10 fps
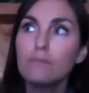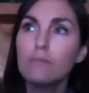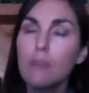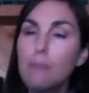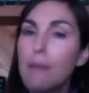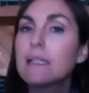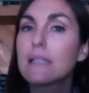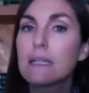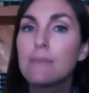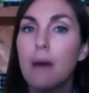maybe
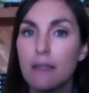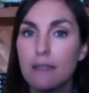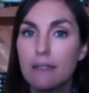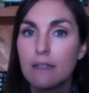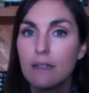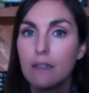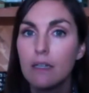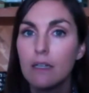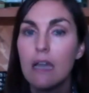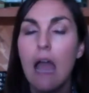6 months
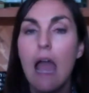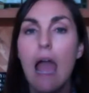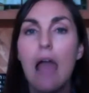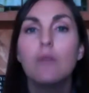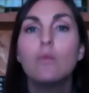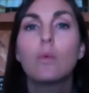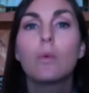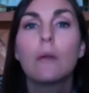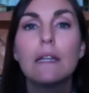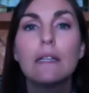and
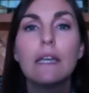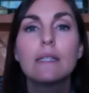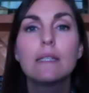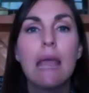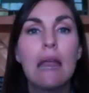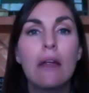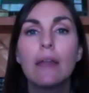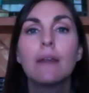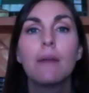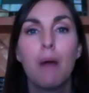really
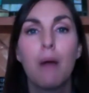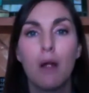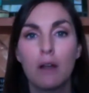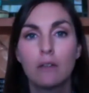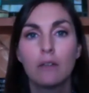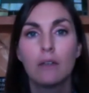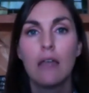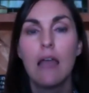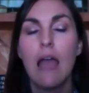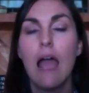tearing it apart,
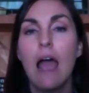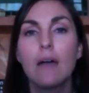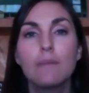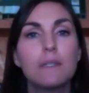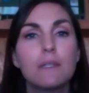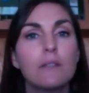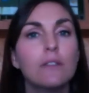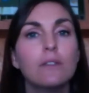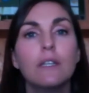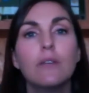
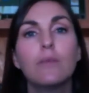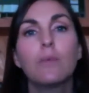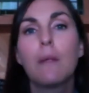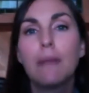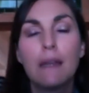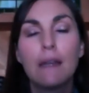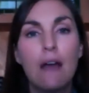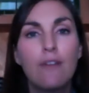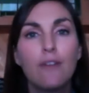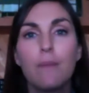absolutely ripping it
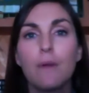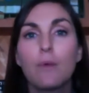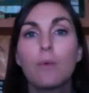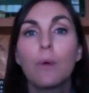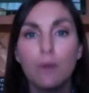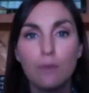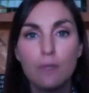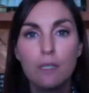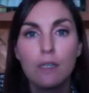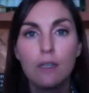out from the
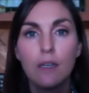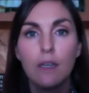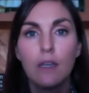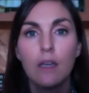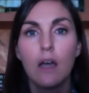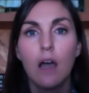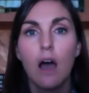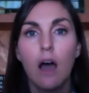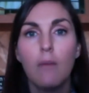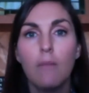root
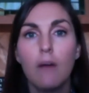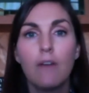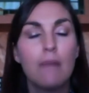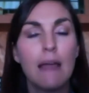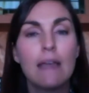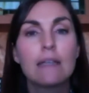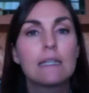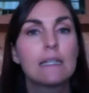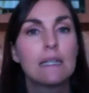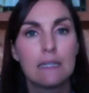of my
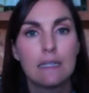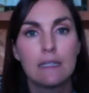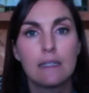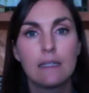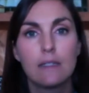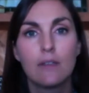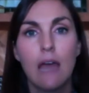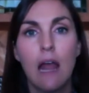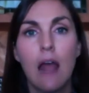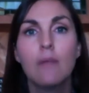existence so
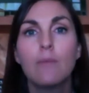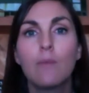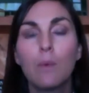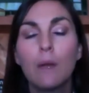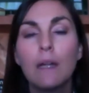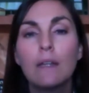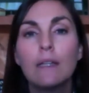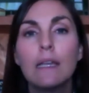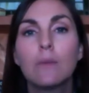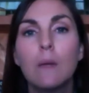that I am
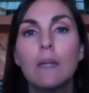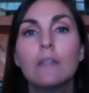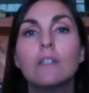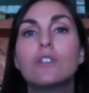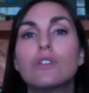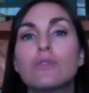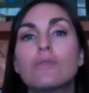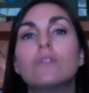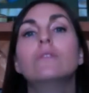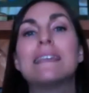really, really,
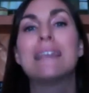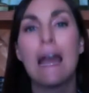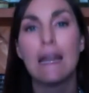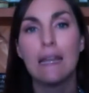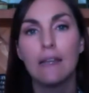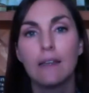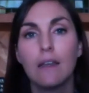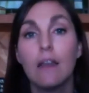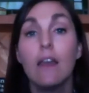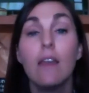truly
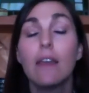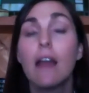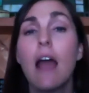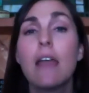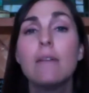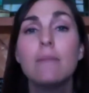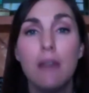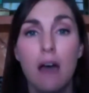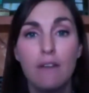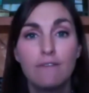getting that I am
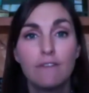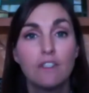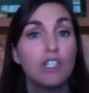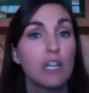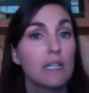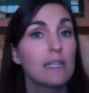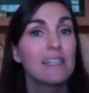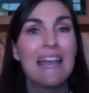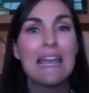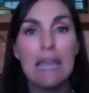enough just
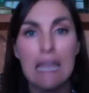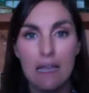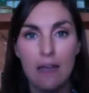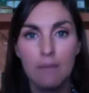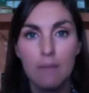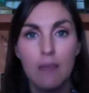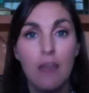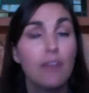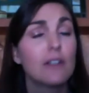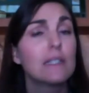as I am.
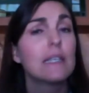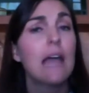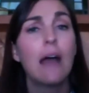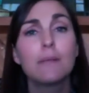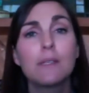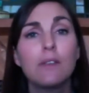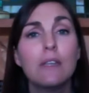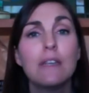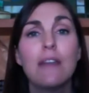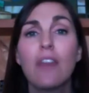There is
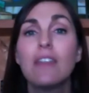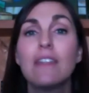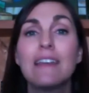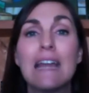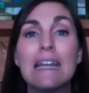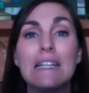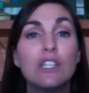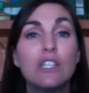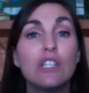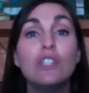absolutely nothing that I need
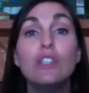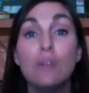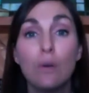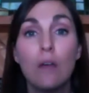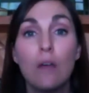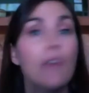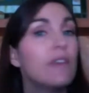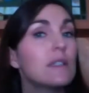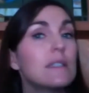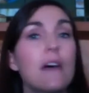to do.
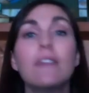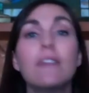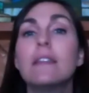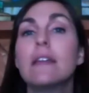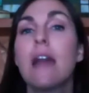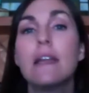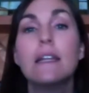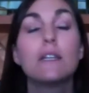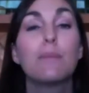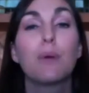There's nothing that I
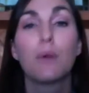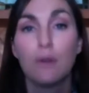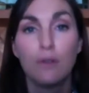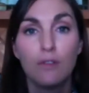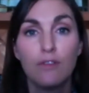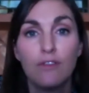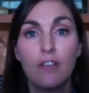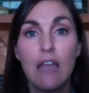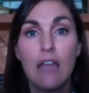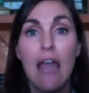need to prove.
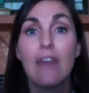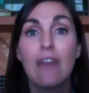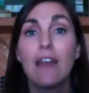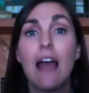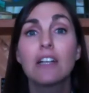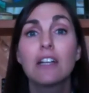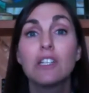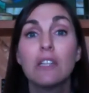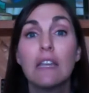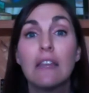And that
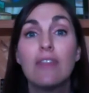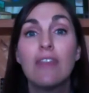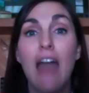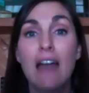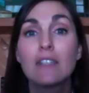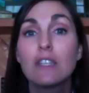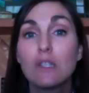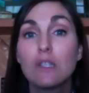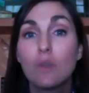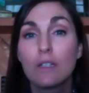actually, that is the
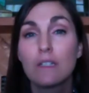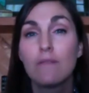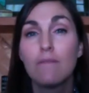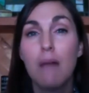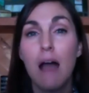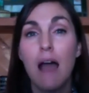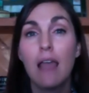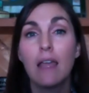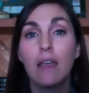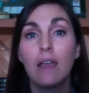source of
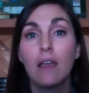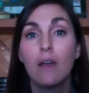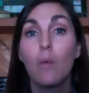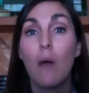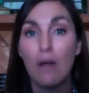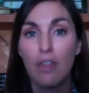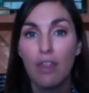my wealth.